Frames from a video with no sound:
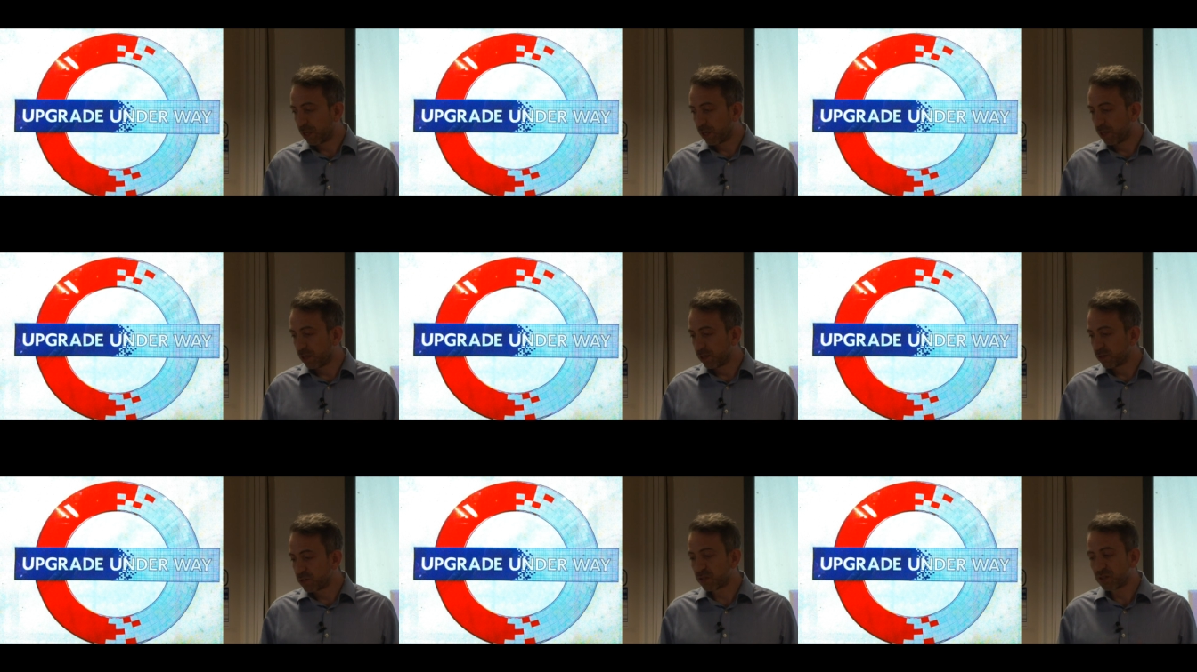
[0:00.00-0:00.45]

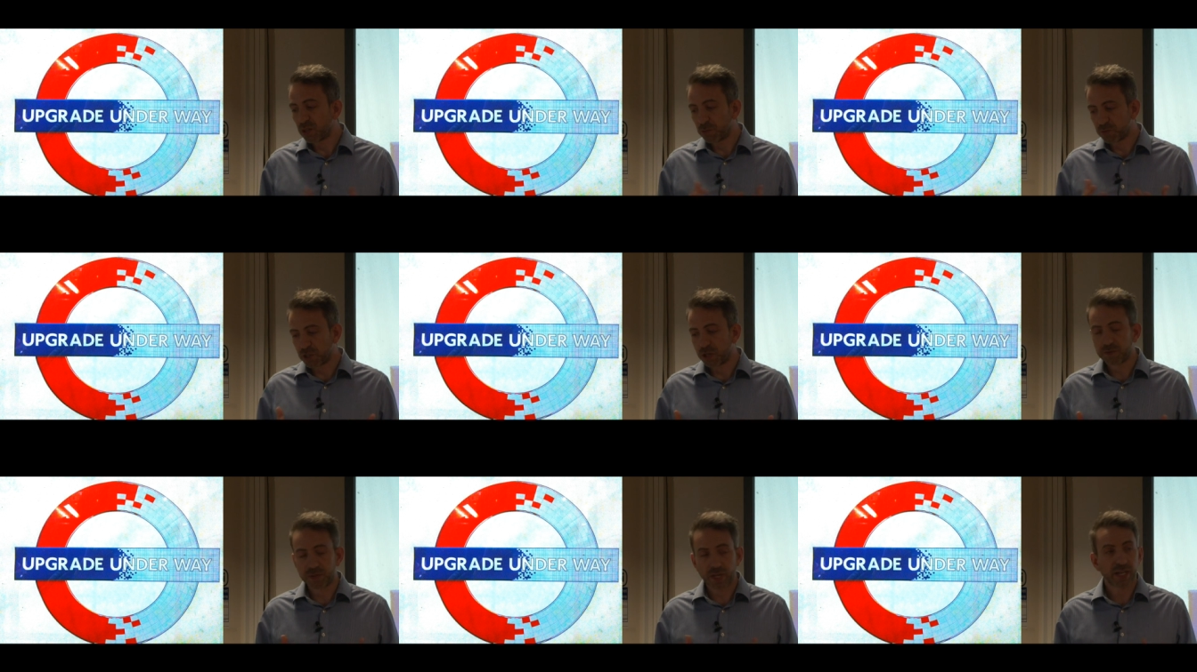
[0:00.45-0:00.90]
So
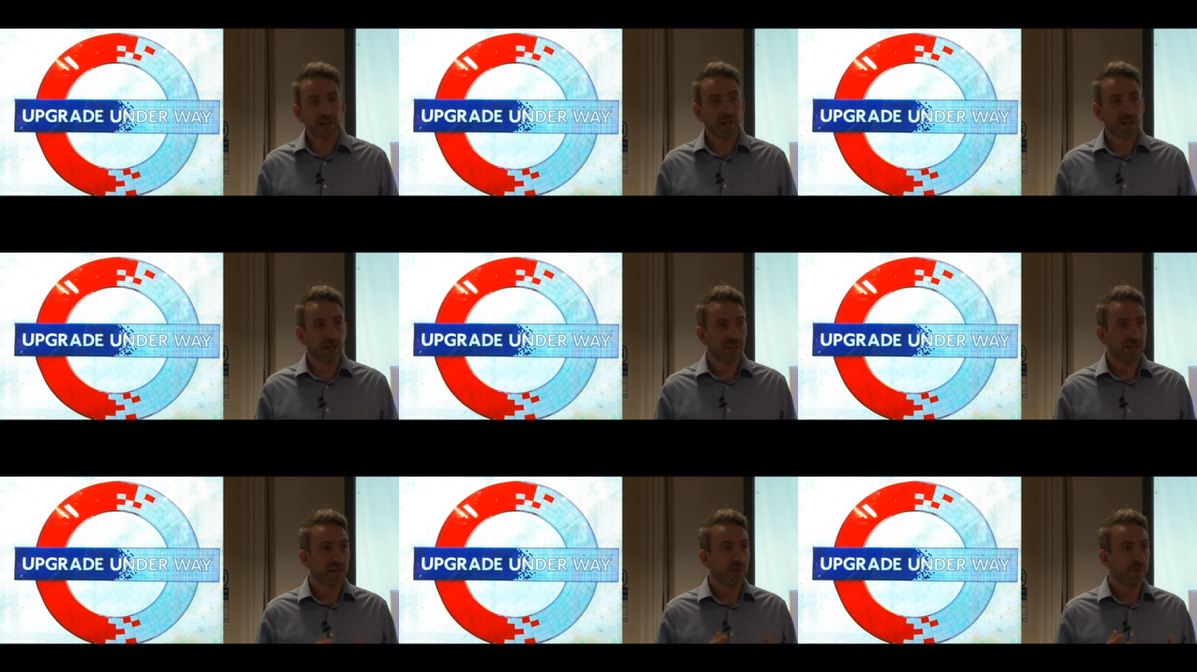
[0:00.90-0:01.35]
sometimes they're going to
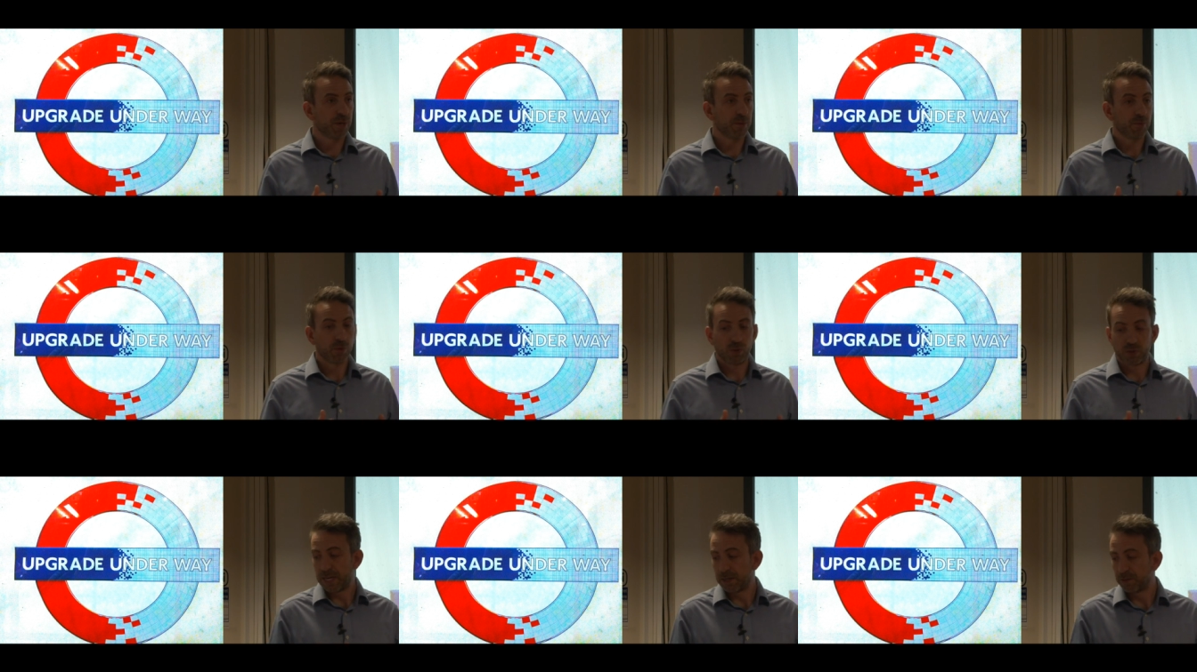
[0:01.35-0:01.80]
need a bit more
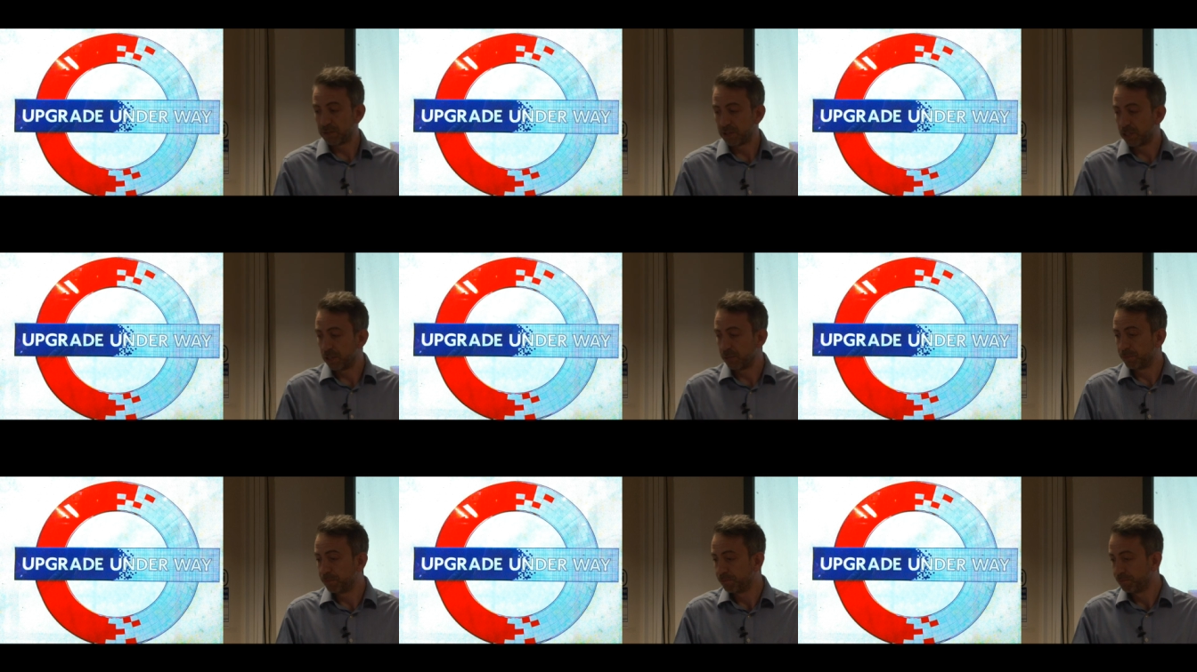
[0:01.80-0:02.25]
downtime.